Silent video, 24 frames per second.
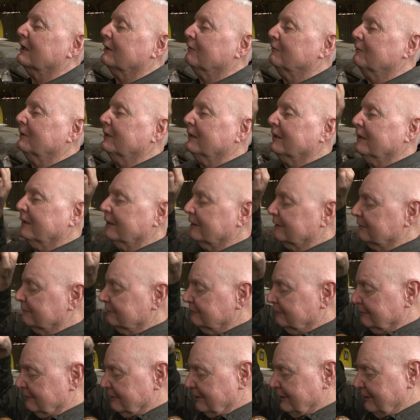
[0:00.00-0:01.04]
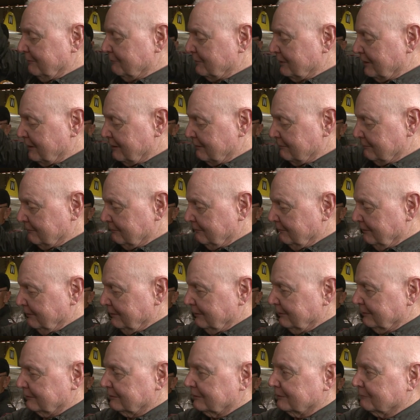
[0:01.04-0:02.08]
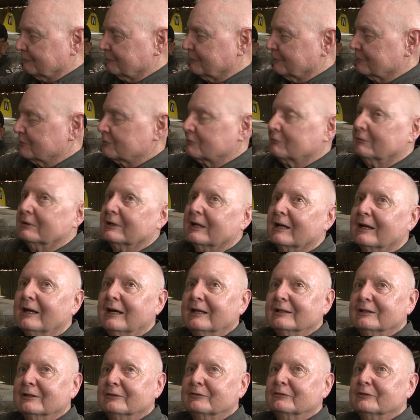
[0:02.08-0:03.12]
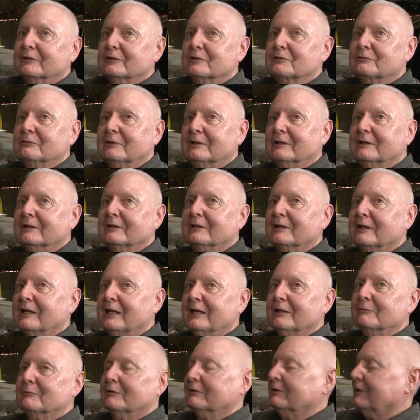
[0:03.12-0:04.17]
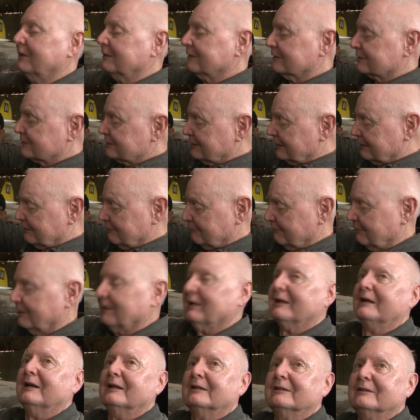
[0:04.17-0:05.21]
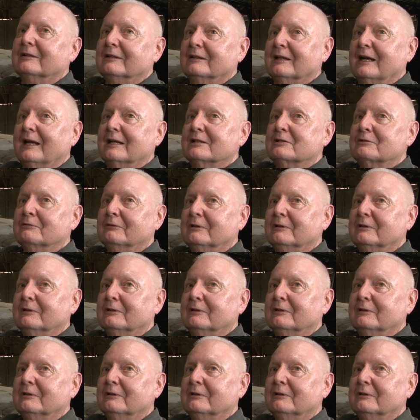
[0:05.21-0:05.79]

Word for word: I went in, came down, and the first one I got the first one, and then came around the second one I got the last